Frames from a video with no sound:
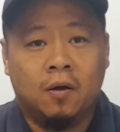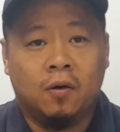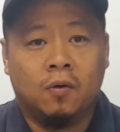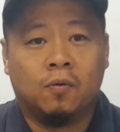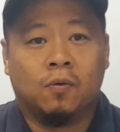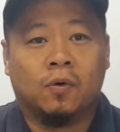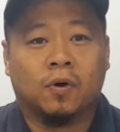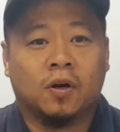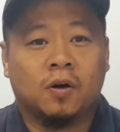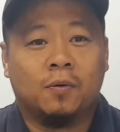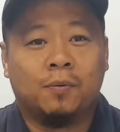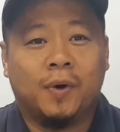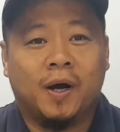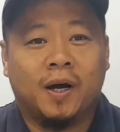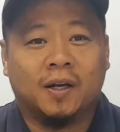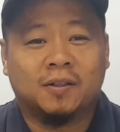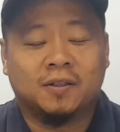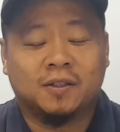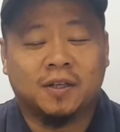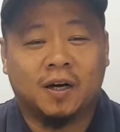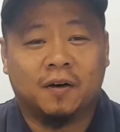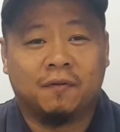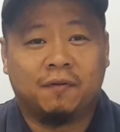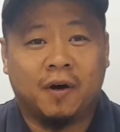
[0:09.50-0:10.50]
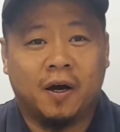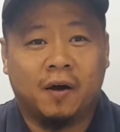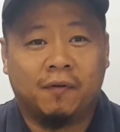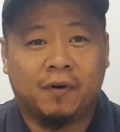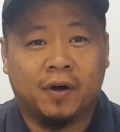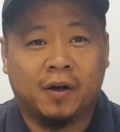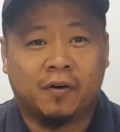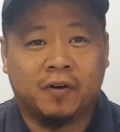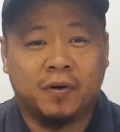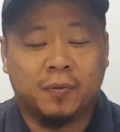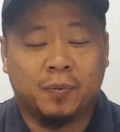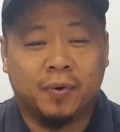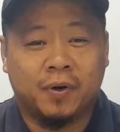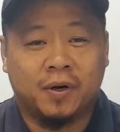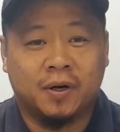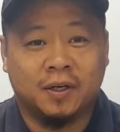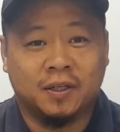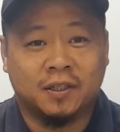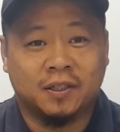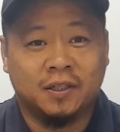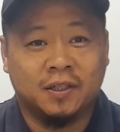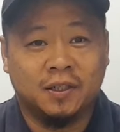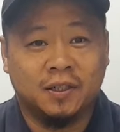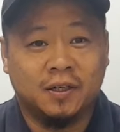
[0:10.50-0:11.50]
Welcome back to Top 5 Auto
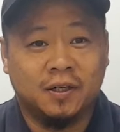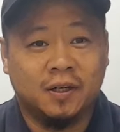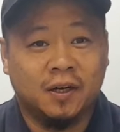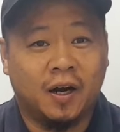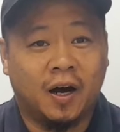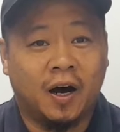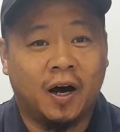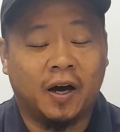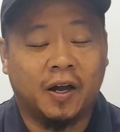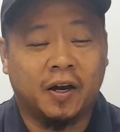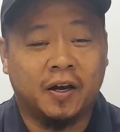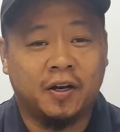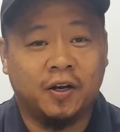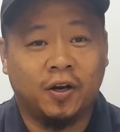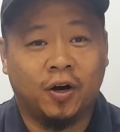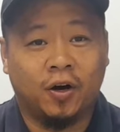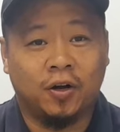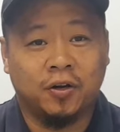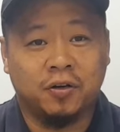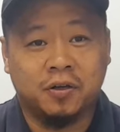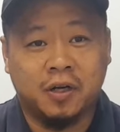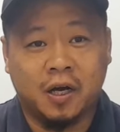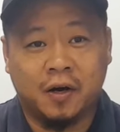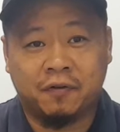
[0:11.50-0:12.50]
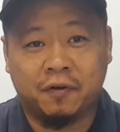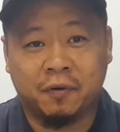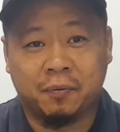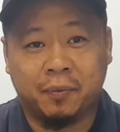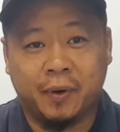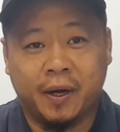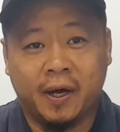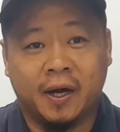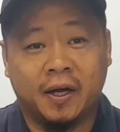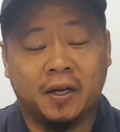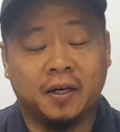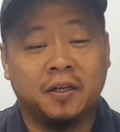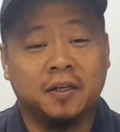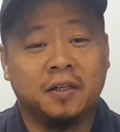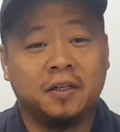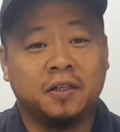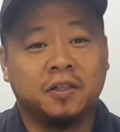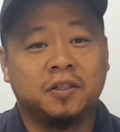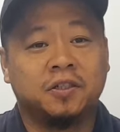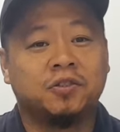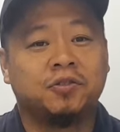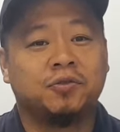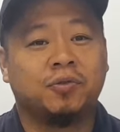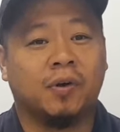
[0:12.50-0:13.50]
Repairs. How do you know you have a bad
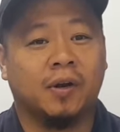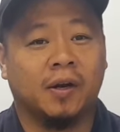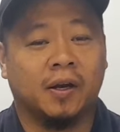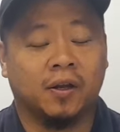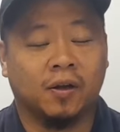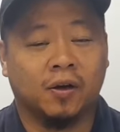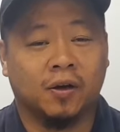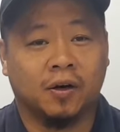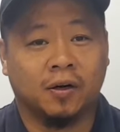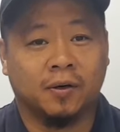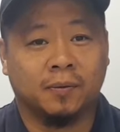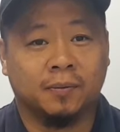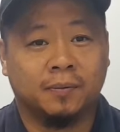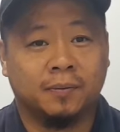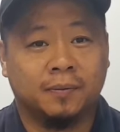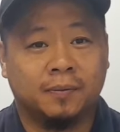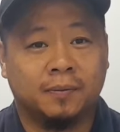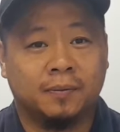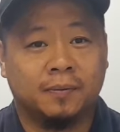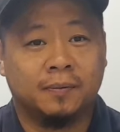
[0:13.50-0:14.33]
trailing arm?